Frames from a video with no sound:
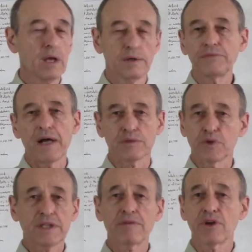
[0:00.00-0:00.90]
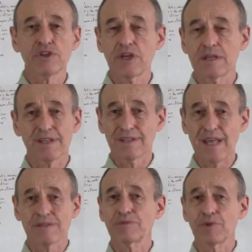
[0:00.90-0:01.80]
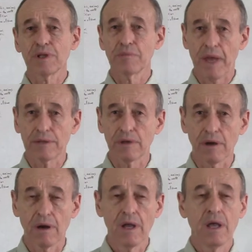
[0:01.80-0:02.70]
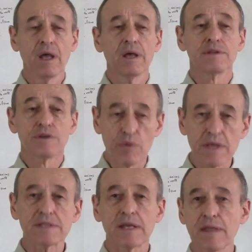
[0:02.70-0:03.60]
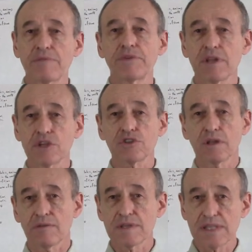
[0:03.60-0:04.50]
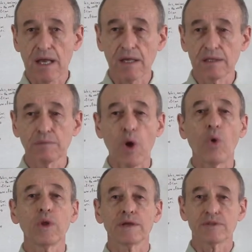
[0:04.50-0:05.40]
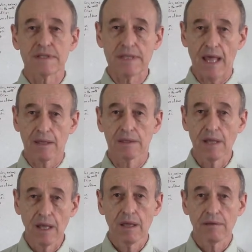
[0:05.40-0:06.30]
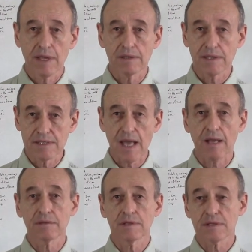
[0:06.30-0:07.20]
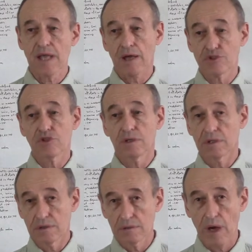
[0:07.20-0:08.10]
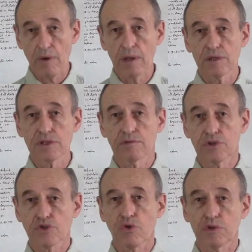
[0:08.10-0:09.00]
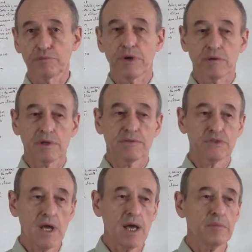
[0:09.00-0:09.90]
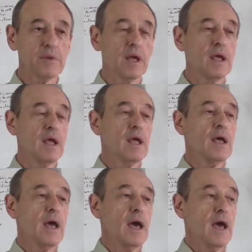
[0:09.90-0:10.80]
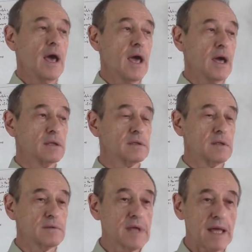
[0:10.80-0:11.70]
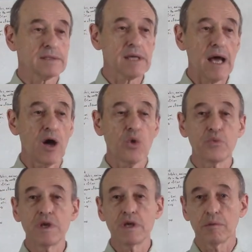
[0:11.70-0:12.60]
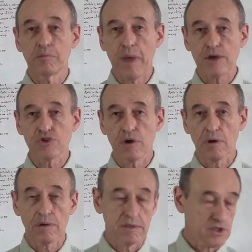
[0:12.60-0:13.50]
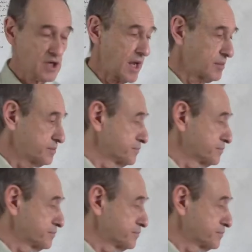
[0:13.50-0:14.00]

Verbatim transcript: Fine, whatever it is, it doesn't really matter. There is a definition of a second. We all understand that the second is actually a relatively short period of time, and that's how we measure the time.